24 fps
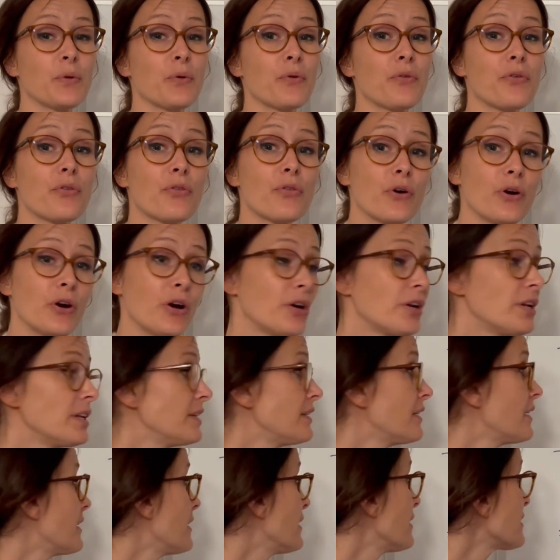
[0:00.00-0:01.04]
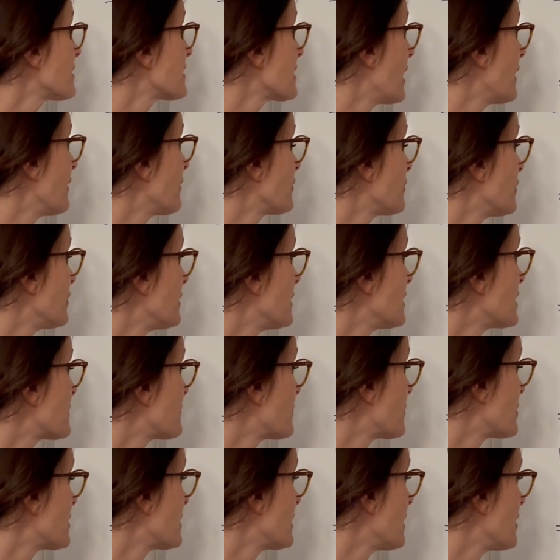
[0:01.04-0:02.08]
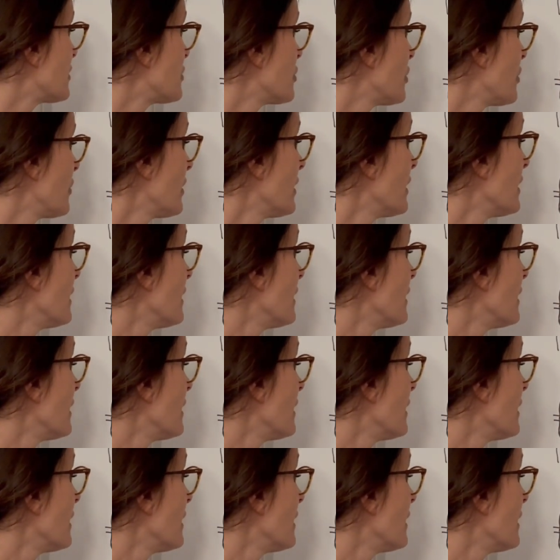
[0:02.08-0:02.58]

to 30 years after this procedure,